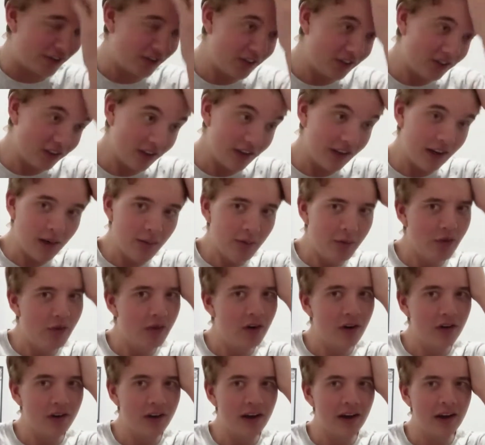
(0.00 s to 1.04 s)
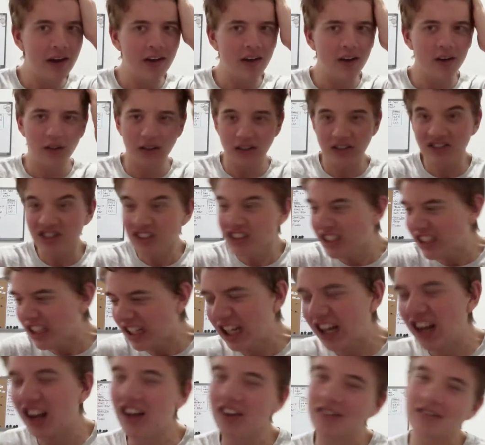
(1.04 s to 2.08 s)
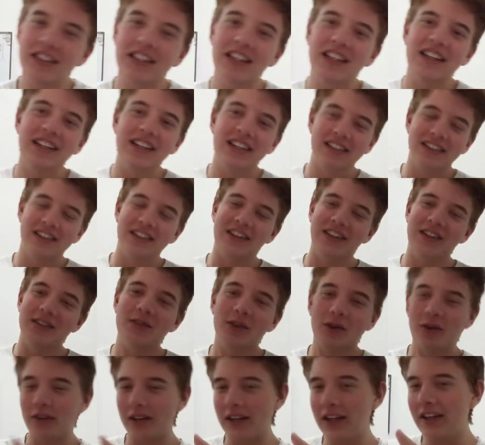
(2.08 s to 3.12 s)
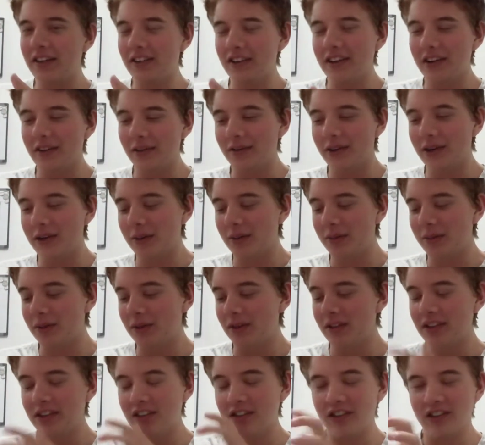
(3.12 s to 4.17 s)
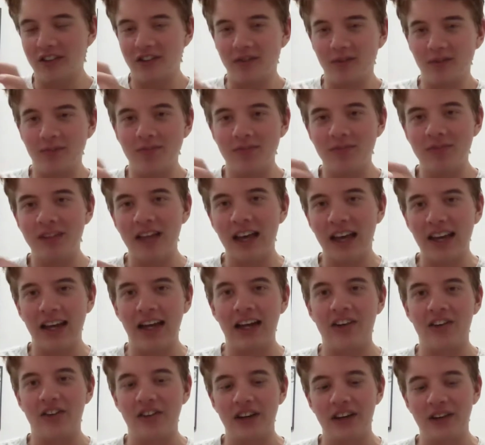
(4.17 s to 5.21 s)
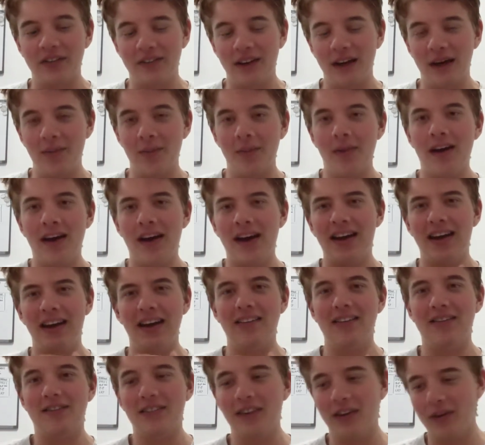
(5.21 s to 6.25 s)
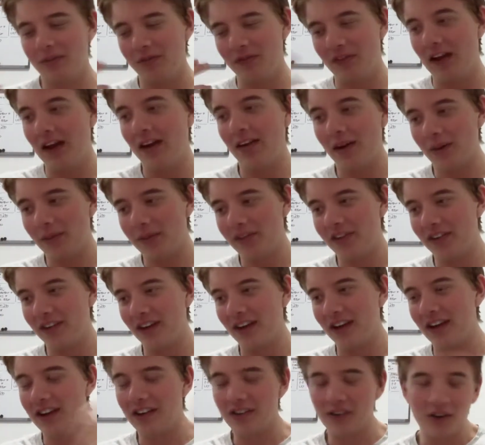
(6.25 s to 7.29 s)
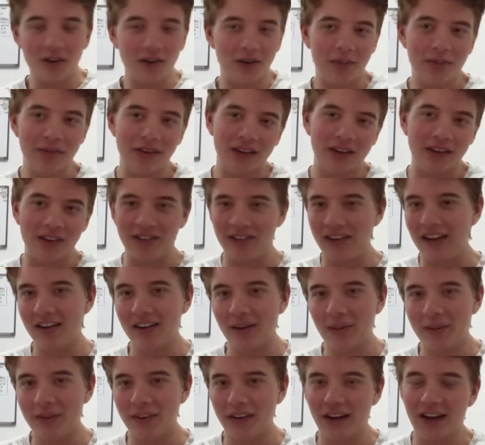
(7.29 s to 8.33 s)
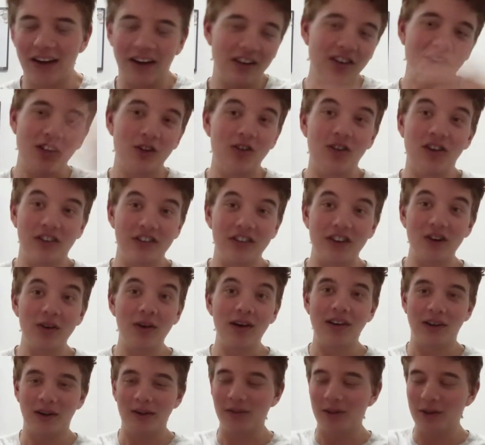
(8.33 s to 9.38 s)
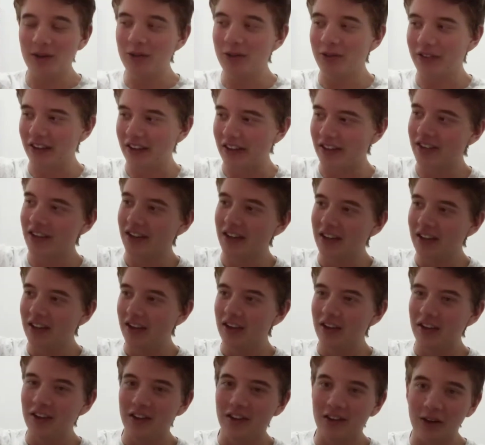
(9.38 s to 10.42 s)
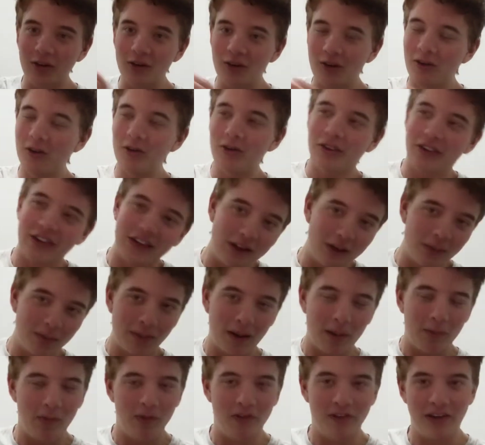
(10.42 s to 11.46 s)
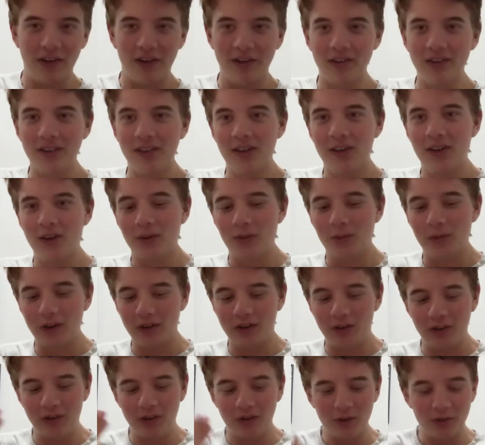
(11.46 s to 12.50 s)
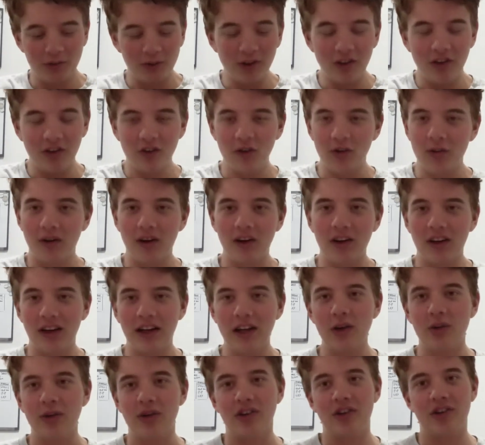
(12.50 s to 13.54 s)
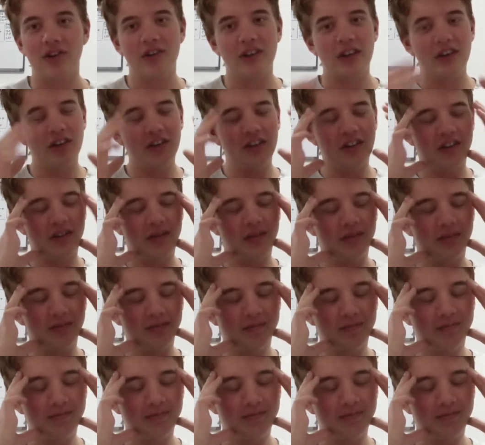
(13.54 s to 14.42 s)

and she's going, "Everything okay?" And I'm going, "Wah!" Not eating the phone, but just getting angry at them. And then they're upset, and then you're upset because they're upset, and then you end up losing the mademoiselle. Which is the reason you were learning language. It just